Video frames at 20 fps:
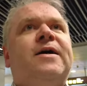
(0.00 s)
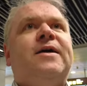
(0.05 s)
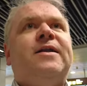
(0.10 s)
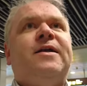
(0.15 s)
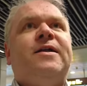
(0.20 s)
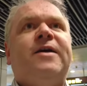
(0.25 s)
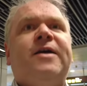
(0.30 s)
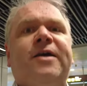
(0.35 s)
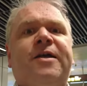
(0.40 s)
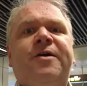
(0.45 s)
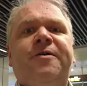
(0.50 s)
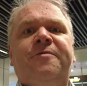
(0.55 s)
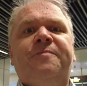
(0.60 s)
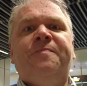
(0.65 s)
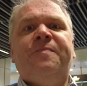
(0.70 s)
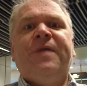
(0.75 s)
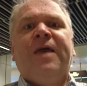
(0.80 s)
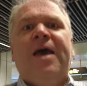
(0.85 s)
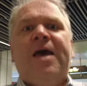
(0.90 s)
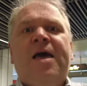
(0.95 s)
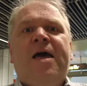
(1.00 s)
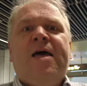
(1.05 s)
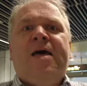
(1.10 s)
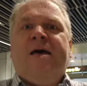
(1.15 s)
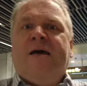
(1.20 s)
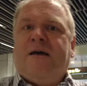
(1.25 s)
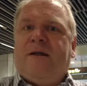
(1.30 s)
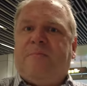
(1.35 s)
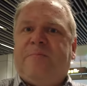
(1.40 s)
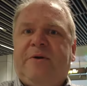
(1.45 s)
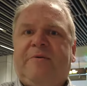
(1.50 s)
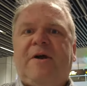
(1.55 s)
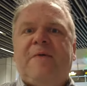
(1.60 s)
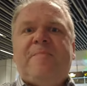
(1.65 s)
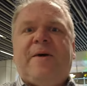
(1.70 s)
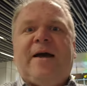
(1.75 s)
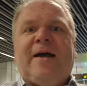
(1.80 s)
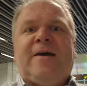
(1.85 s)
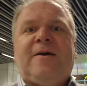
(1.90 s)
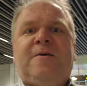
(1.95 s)
And I'll let you know. I'll be
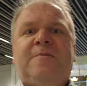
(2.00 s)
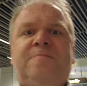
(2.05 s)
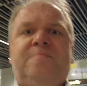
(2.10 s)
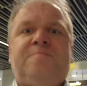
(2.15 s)
right back.